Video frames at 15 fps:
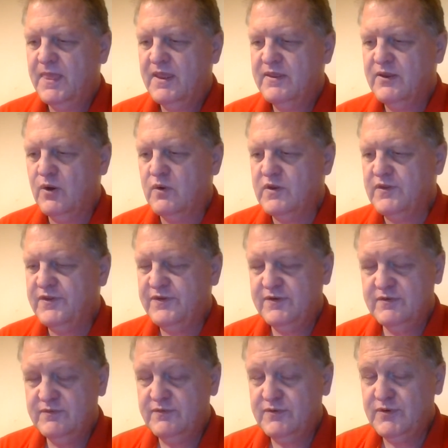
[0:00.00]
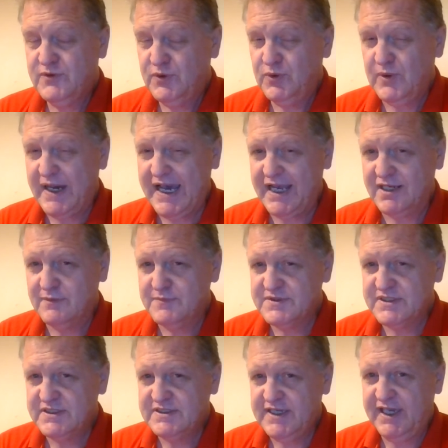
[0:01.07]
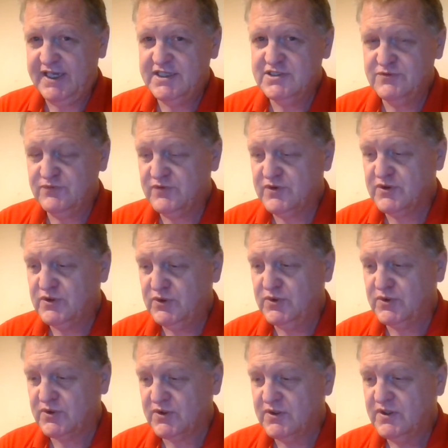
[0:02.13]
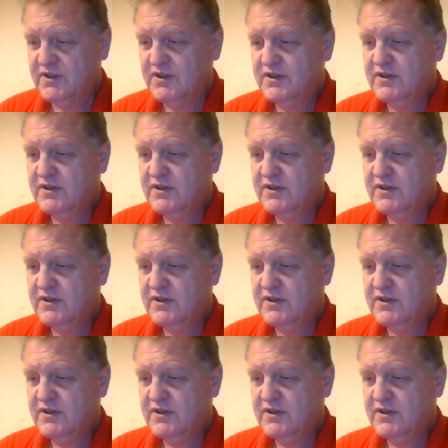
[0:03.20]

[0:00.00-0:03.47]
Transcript: the only 2 items that change for neuter